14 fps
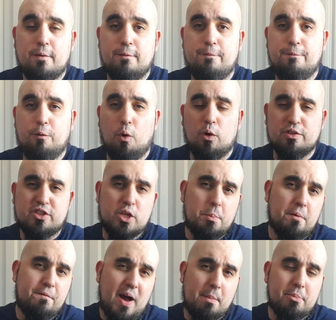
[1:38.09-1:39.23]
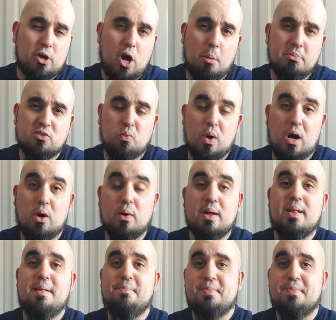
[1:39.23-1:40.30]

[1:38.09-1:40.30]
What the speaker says: for Super Famicom as well.